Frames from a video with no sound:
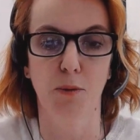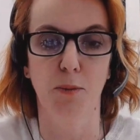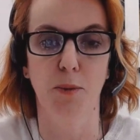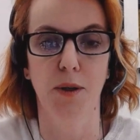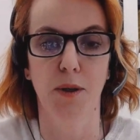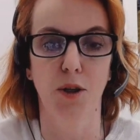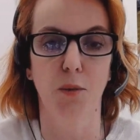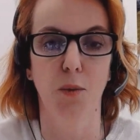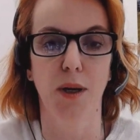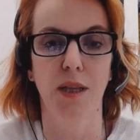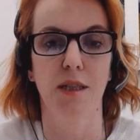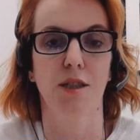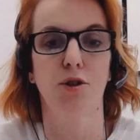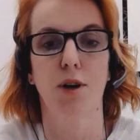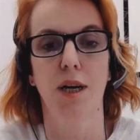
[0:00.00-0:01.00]
But where
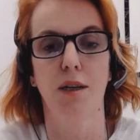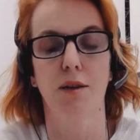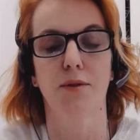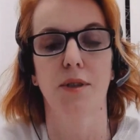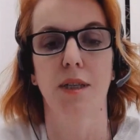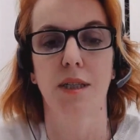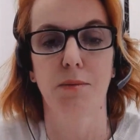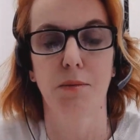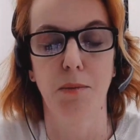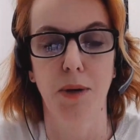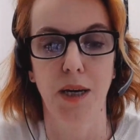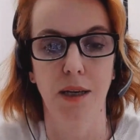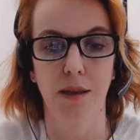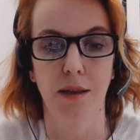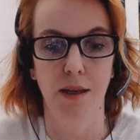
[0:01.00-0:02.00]
these trade-offs need to be
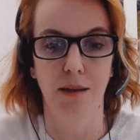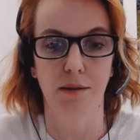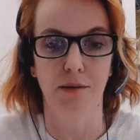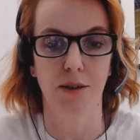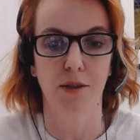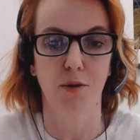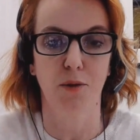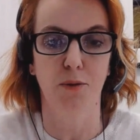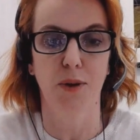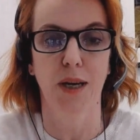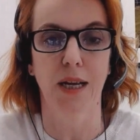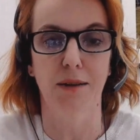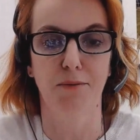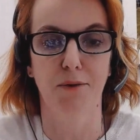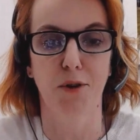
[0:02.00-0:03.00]
made, then to sort of
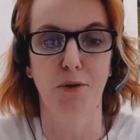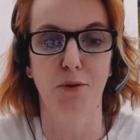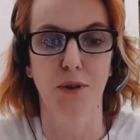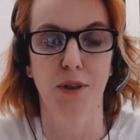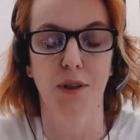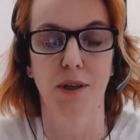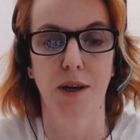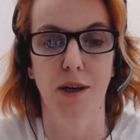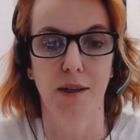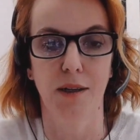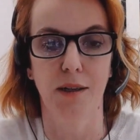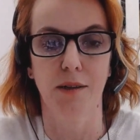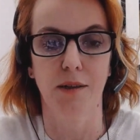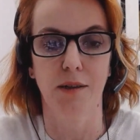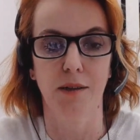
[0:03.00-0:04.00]
get involved and
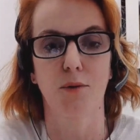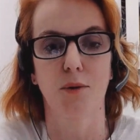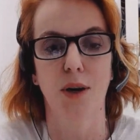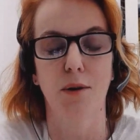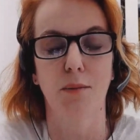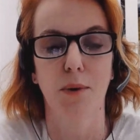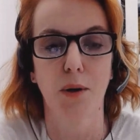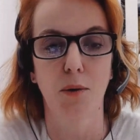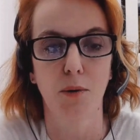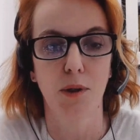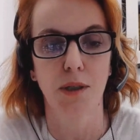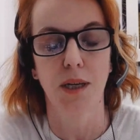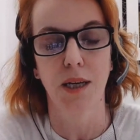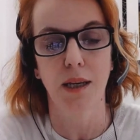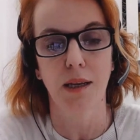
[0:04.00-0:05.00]
sort of help
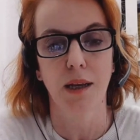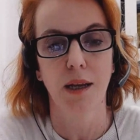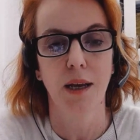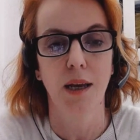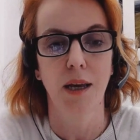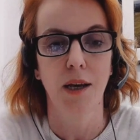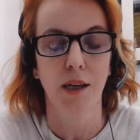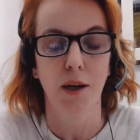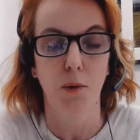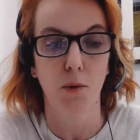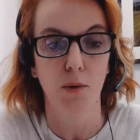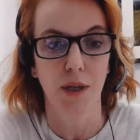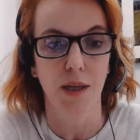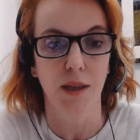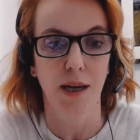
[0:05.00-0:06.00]
coordinate
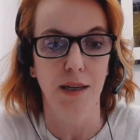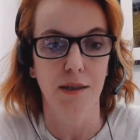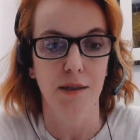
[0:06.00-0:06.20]
that.